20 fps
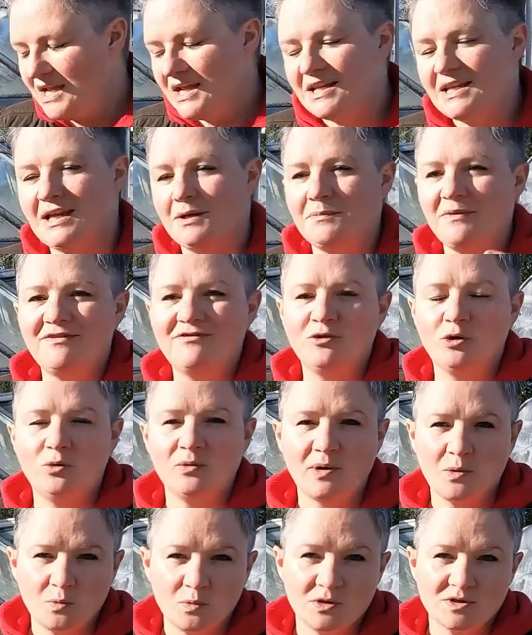Now, before
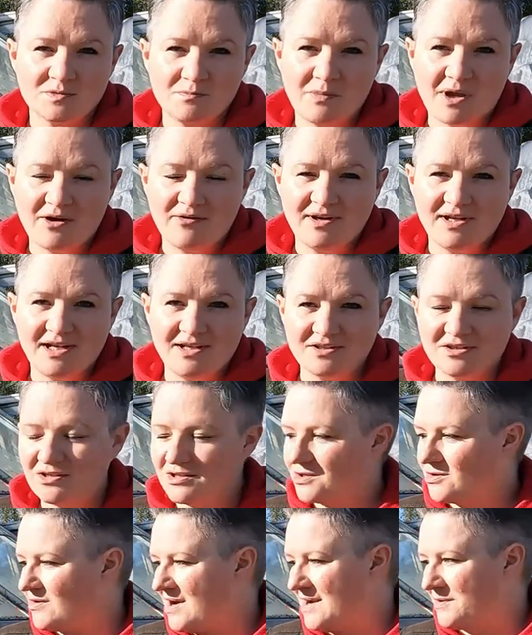it was buried into
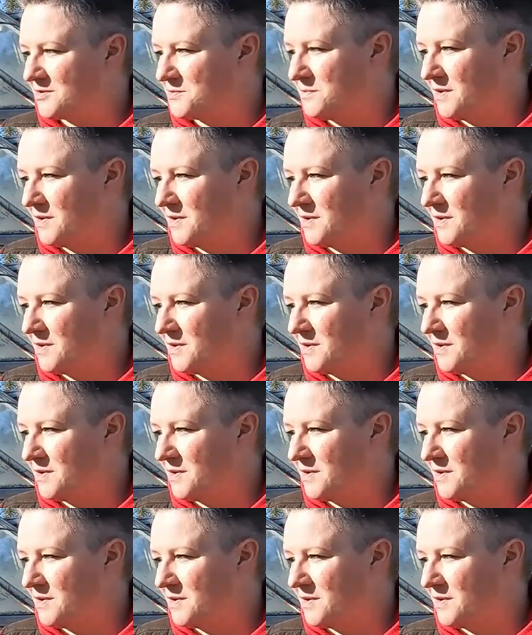the ground,